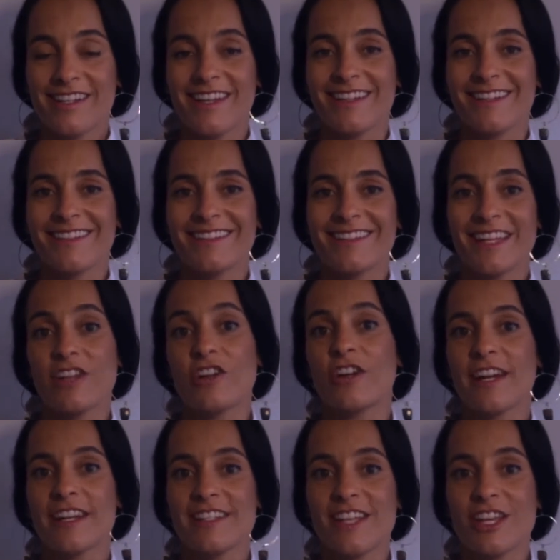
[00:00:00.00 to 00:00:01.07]
and an
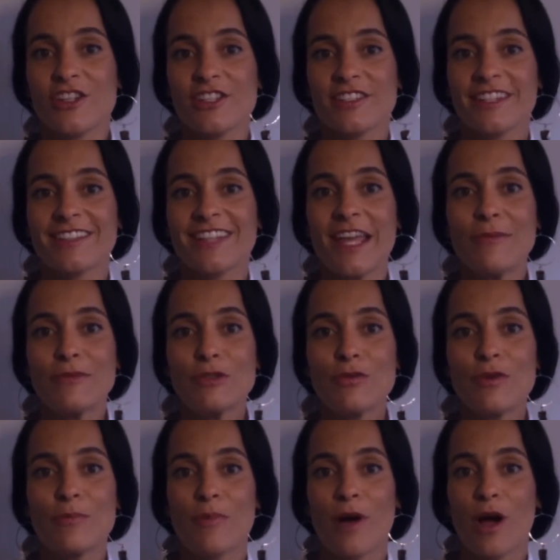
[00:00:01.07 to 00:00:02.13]
organization that aims to
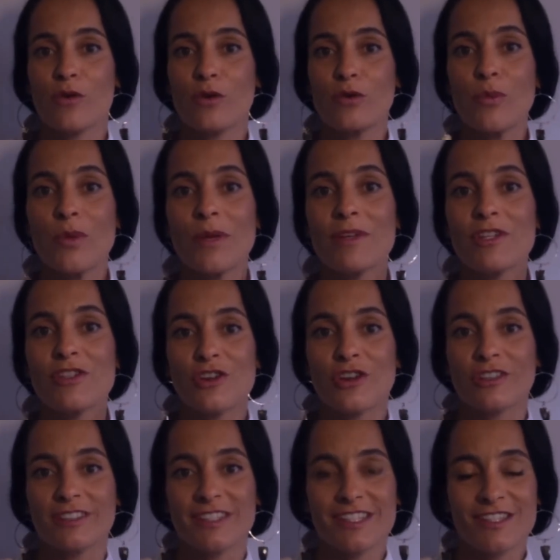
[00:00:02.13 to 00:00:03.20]
empower women
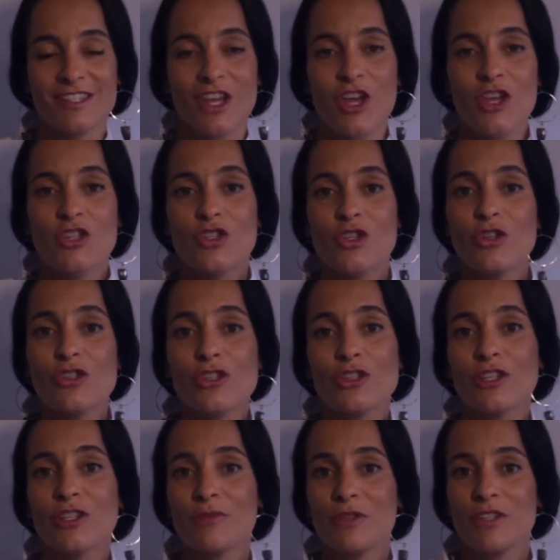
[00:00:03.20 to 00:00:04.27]
journalists, social
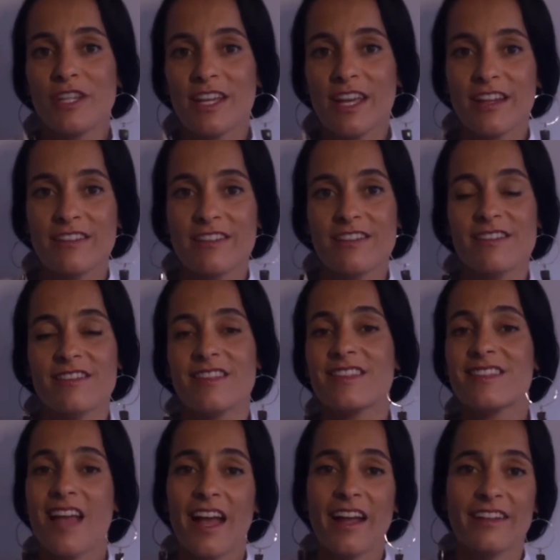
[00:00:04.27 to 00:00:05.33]
communicators,
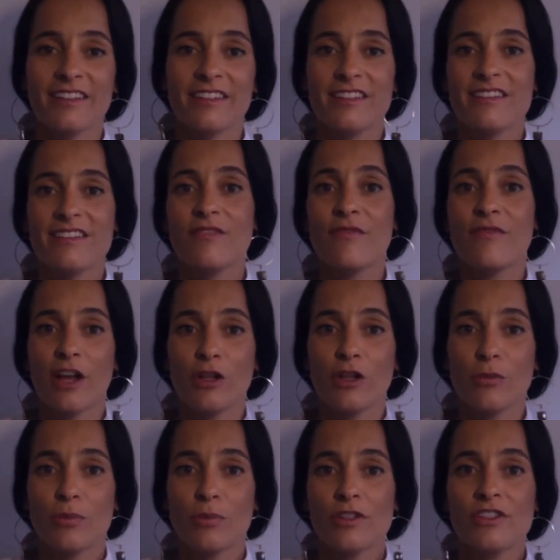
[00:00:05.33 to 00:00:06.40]
designers,
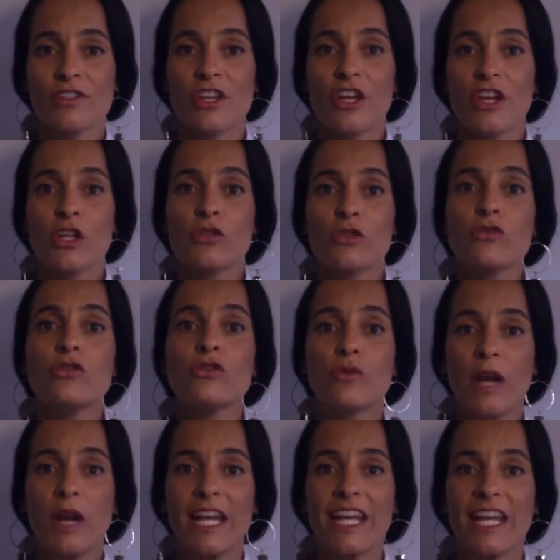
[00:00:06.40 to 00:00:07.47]
developers through
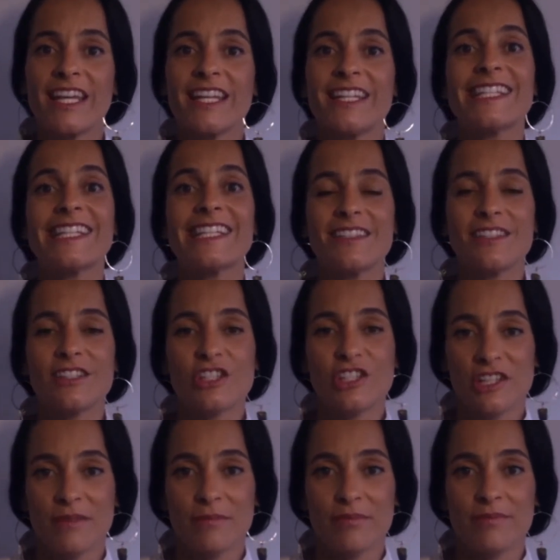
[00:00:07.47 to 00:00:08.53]
training in
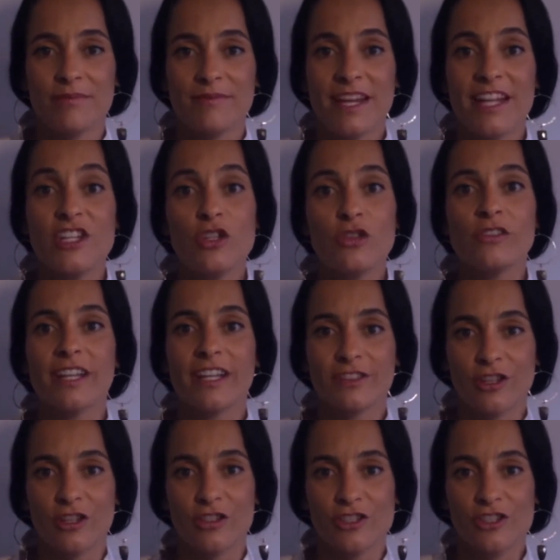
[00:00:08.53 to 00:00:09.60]
leadership and new
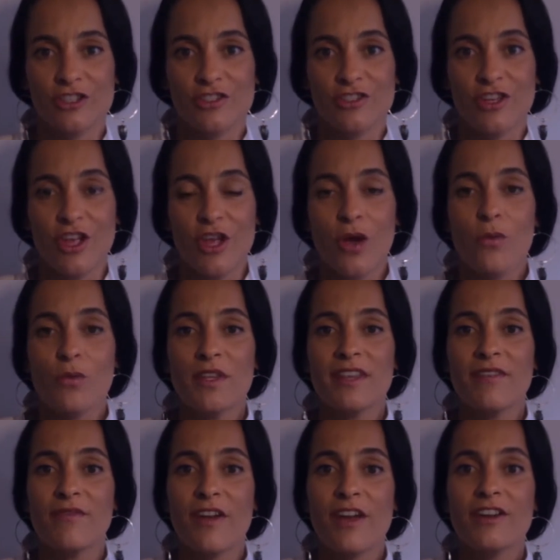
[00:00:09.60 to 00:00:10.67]
technologies, with a
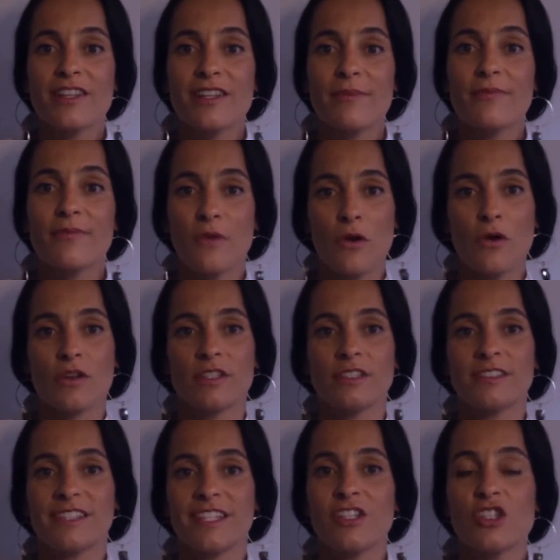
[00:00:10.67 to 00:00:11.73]
very deep
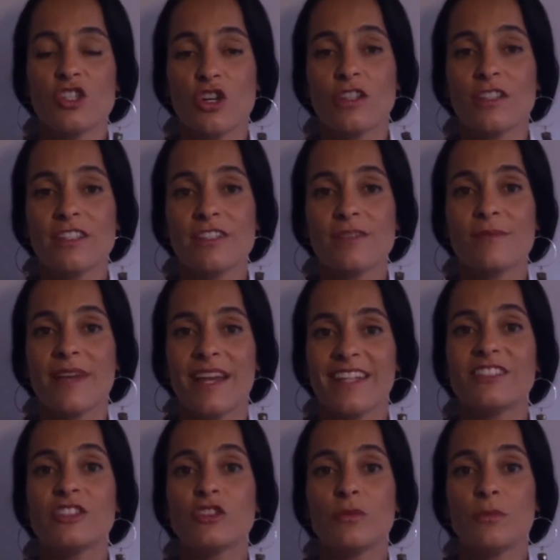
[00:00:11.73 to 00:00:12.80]
focus in journalism
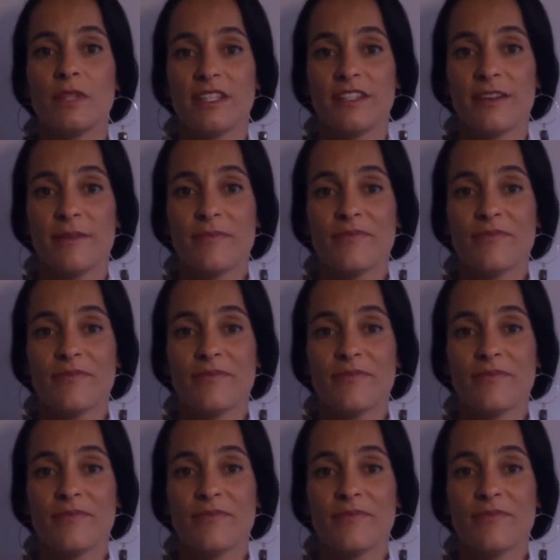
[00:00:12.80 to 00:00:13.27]
and new media.